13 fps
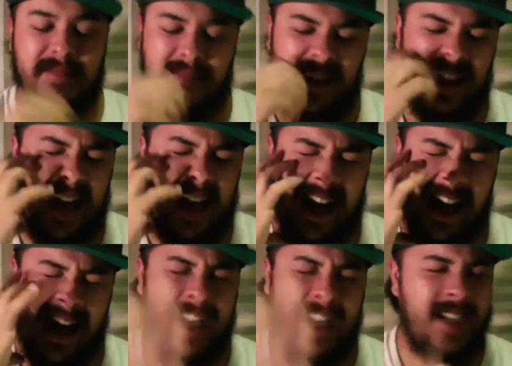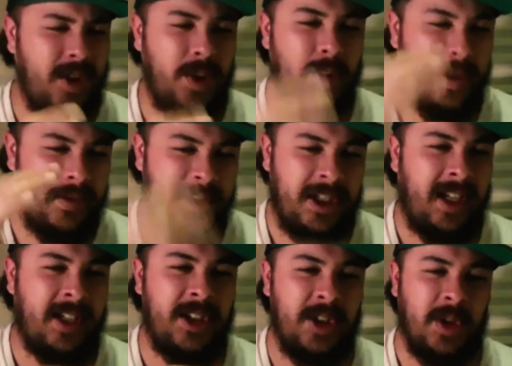It had to have
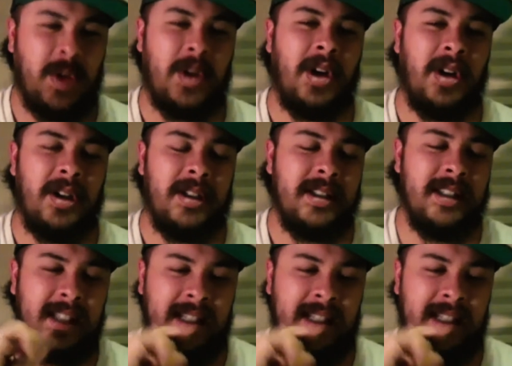changed your cards.